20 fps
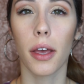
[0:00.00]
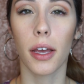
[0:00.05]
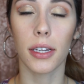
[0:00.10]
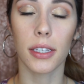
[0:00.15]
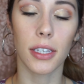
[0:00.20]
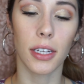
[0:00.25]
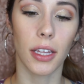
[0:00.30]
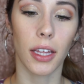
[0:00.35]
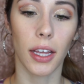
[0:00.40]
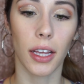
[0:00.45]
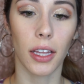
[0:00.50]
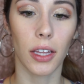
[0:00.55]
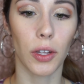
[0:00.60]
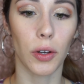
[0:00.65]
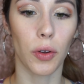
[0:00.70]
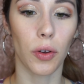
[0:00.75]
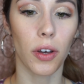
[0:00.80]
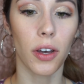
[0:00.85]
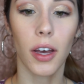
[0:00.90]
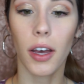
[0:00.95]
I did like a
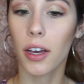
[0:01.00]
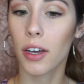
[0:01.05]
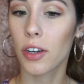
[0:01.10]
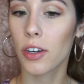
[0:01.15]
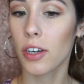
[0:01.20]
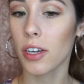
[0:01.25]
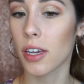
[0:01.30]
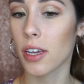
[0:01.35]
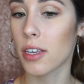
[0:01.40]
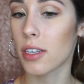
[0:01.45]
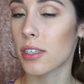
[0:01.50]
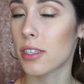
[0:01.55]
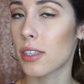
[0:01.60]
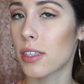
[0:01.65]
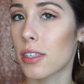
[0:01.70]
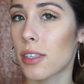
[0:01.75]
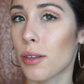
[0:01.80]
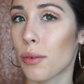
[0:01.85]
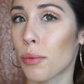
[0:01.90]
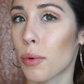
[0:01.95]
little cut
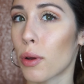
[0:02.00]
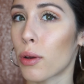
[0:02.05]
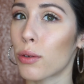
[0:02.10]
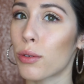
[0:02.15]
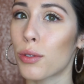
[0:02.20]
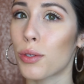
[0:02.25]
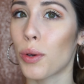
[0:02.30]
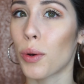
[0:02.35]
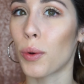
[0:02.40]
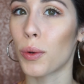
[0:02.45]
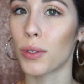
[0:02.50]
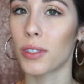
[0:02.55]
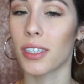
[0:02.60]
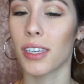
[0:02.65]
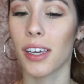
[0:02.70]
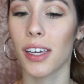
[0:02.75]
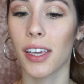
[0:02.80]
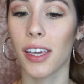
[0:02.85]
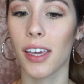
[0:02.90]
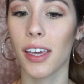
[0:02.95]
crease, rose
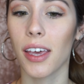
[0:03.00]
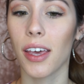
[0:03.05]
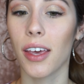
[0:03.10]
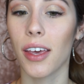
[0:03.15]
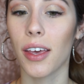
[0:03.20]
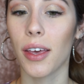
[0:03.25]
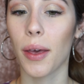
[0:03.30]
goldy,